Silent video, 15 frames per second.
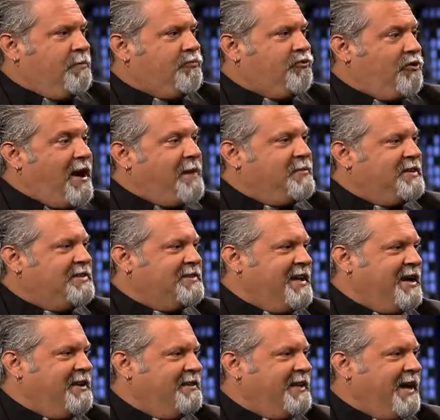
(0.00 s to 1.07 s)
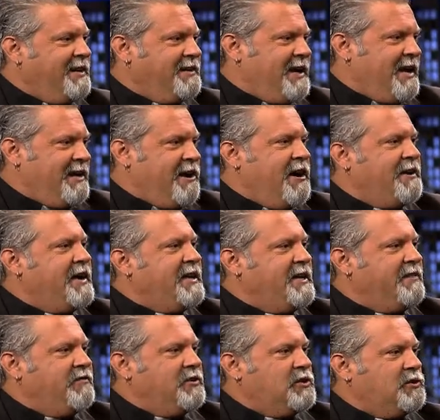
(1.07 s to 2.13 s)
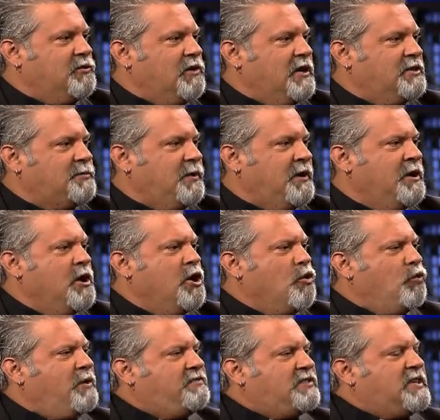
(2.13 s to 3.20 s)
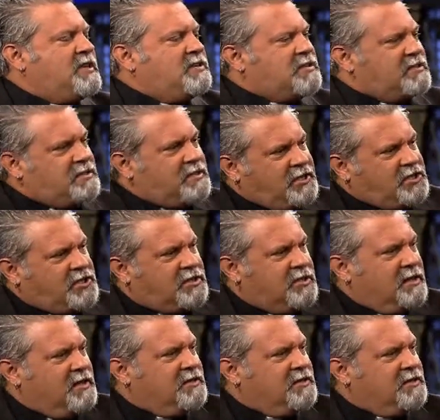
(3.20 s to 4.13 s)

promise that God had given to us. But we've seen such